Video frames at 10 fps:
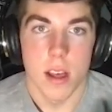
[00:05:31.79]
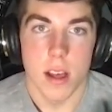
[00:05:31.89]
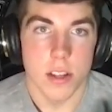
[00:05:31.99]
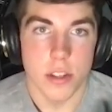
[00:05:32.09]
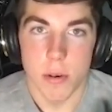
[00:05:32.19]

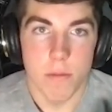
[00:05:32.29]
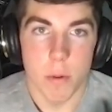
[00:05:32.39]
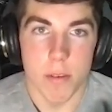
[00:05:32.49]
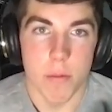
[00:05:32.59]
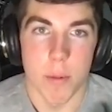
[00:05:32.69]
shooting
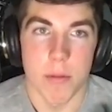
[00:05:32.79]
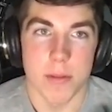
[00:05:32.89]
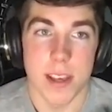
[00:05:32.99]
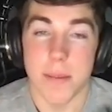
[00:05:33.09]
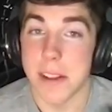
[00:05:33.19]

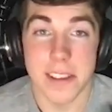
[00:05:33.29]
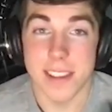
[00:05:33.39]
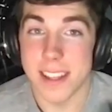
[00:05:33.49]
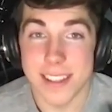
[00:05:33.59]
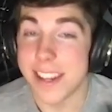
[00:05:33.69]
44%, because
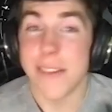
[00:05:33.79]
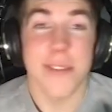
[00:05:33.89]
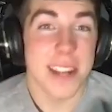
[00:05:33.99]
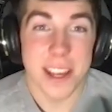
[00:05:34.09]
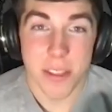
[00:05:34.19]
it's
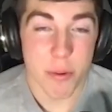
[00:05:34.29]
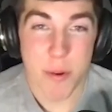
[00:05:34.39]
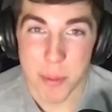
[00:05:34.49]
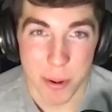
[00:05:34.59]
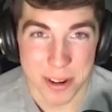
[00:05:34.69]
definitely not the
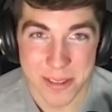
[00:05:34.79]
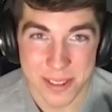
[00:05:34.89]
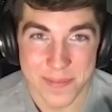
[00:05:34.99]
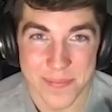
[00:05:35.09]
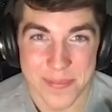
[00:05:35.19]

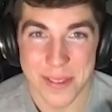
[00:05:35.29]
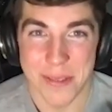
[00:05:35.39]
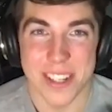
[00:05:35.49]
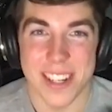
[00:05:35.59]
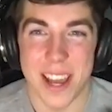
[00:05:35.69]
three-pointers,
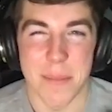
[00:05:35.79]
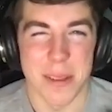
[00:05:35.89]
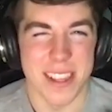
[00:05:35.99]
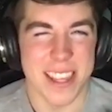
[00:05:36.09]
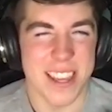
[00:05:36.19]
which I
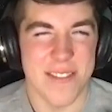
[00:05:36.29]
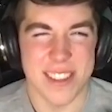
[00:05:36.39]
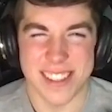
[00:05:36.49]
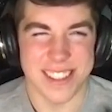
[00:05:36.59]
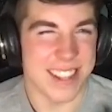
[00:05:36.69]
believe
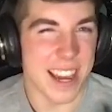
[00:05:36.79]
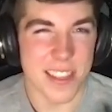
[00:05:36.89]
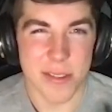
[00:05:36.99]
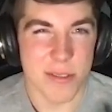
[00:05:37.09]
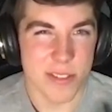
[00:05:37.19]
is
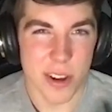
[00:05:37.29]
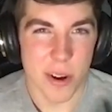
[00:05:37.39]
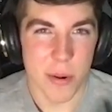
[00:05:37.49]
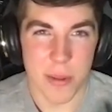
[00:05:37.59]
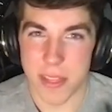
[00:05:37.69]
9th or
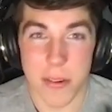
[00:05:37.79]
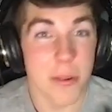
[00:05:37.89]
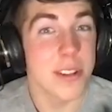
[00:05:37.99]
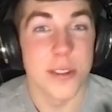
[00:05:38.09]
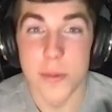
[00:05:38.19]
so,
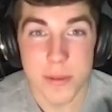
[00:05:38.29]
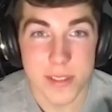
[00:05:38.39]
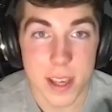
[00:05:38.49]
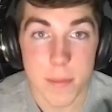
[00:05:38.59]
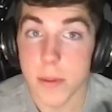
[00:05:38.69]

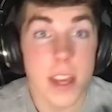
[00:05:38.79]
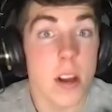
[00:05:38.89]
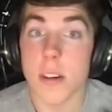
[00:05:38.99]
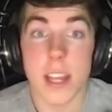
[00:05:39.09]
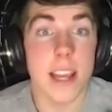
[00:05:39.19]
32%, but they
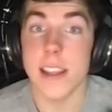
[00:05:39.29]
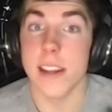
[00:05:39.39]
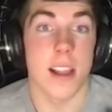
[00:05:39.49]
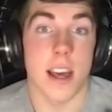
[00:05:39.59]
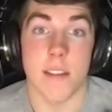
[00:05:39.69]
aren't
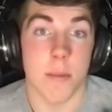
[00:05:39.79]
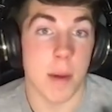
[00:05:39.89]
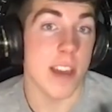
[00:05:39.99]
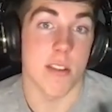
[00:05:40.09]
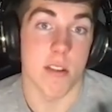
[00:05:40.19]
taking a lot of them
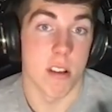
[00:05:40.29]
either.